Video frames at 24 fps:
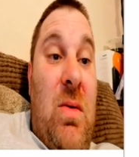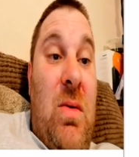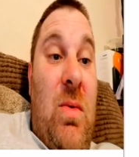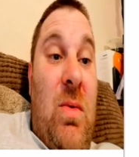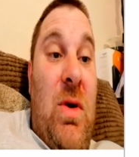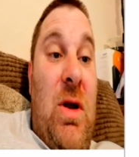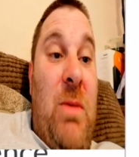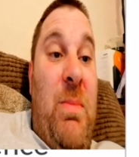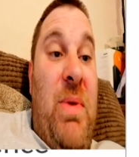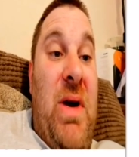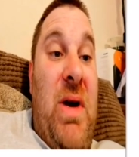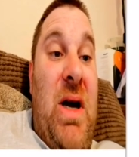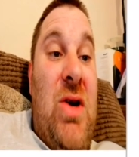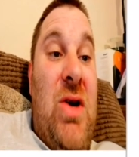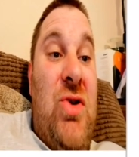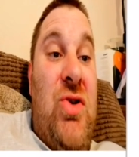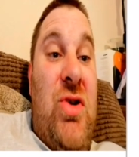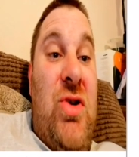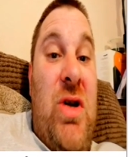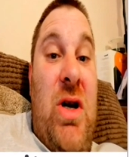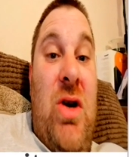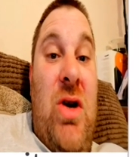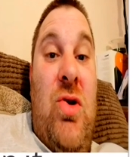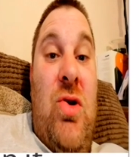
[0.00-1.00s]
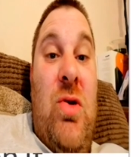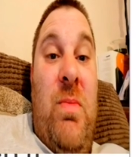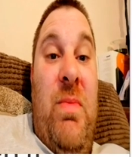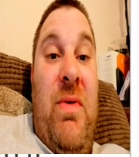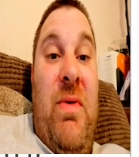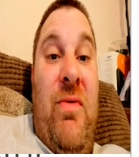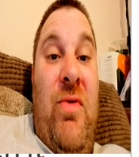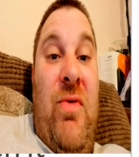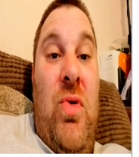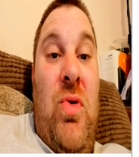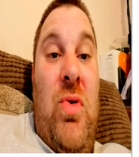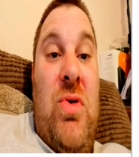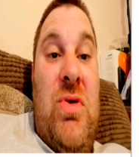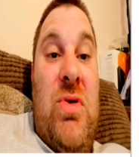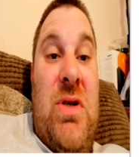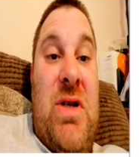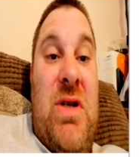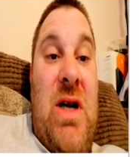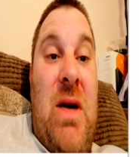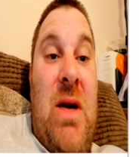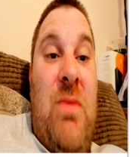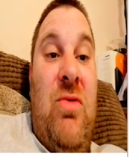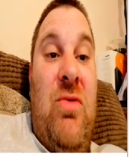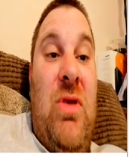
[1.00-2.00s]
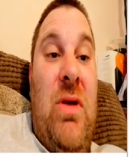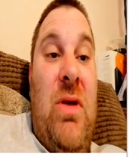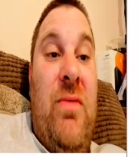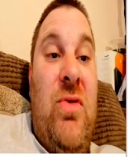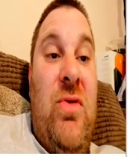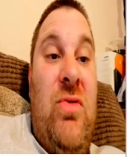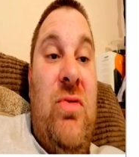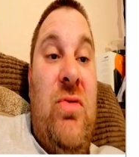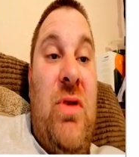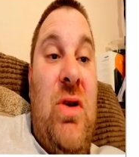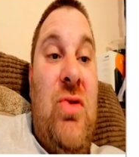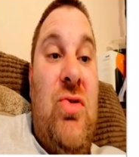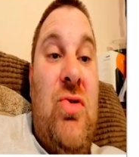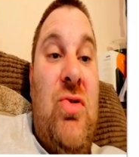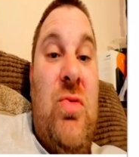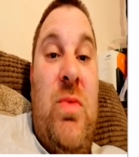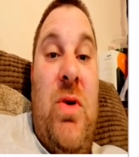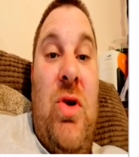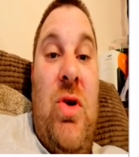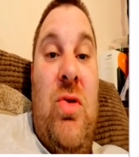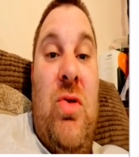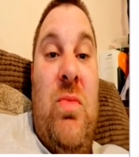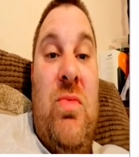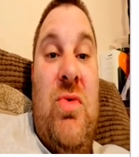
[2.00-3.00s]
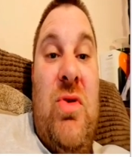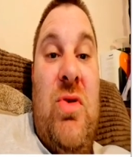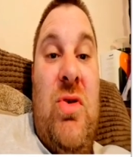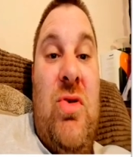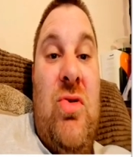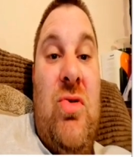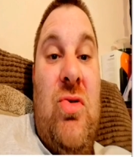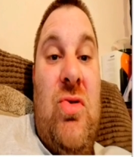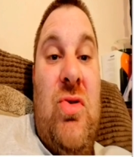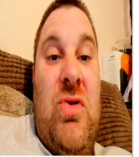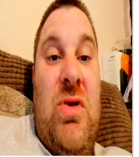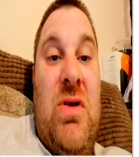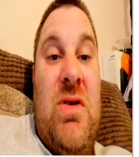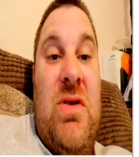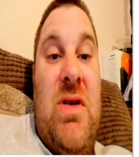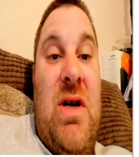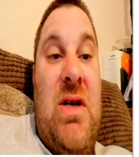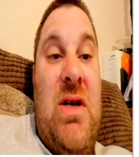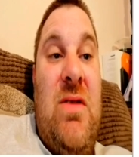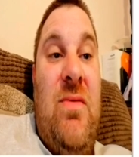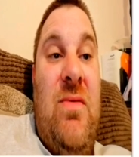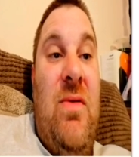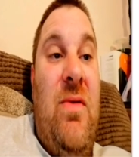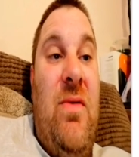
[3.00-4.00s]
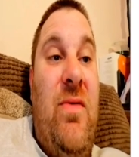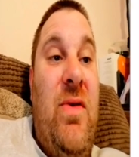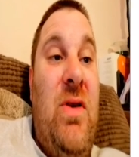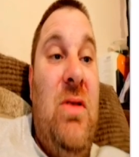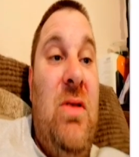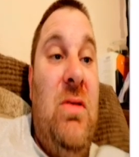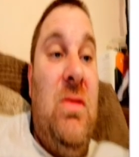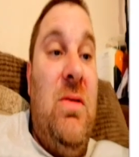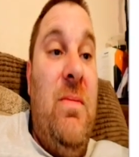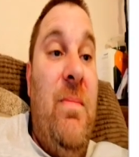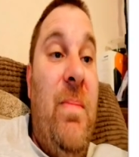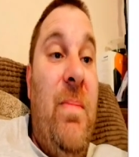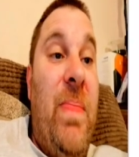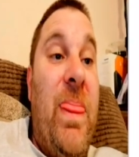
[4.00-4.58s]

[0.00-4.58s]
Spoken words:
Well, a PhD could be viewed as a type of relevant credentials when it comes to discussing a scientific field.